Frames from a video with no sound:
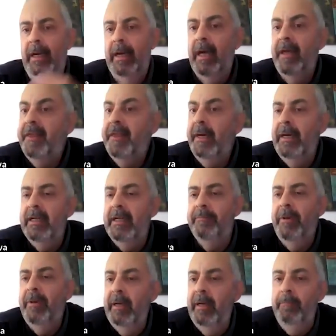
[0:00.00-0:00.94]
And I think
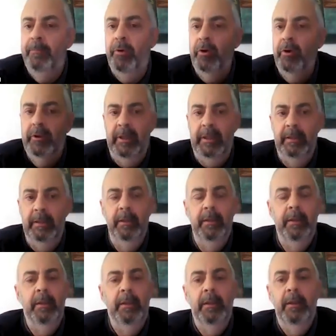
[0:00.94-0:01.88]
it's very important
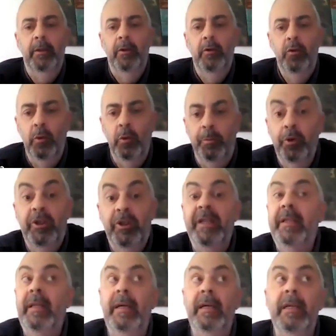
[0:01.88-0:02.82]
to put
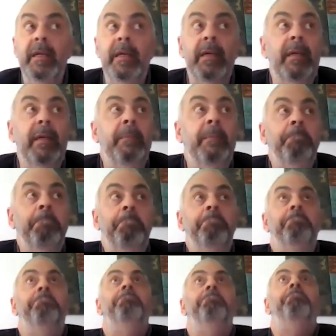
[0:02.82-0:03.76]
in the
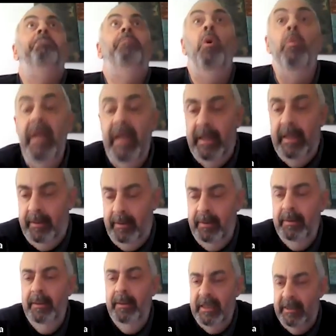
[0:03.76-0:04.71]
public
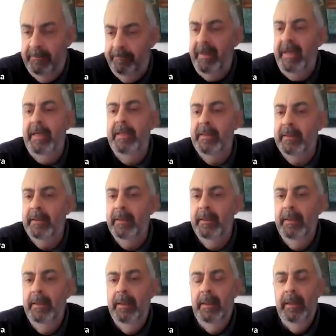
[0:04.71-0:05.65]
space
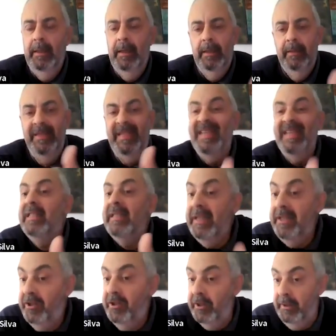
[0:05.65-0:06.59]
these
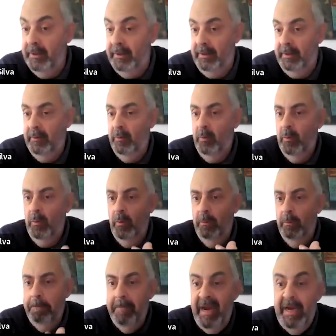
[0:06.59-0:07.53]
teachers,
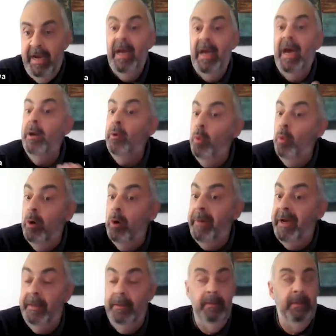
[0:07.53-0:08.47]
men and
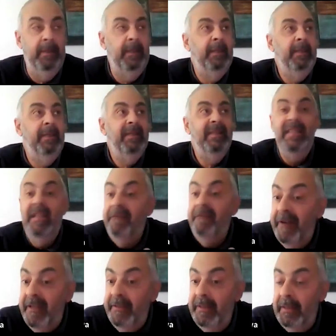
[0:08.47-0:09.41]
women,
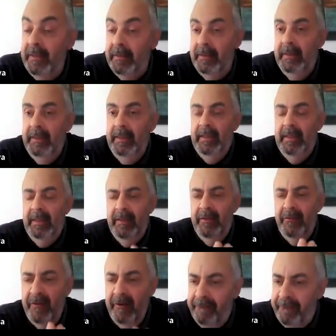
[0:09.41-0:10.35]
defending
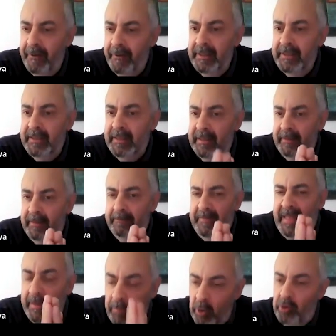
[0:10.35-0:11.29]
the first
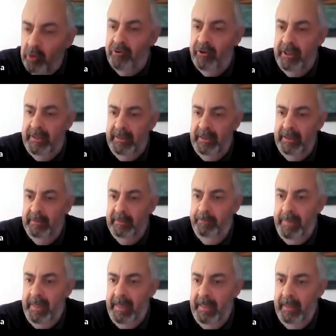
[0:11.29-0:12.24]
democracy in
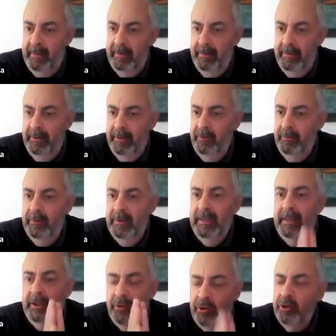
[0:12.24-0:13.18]
Spain, no?
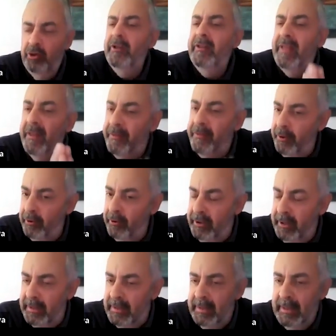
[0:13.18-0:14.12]
During the
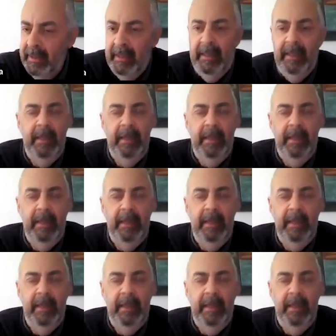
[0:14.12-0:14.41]
30s.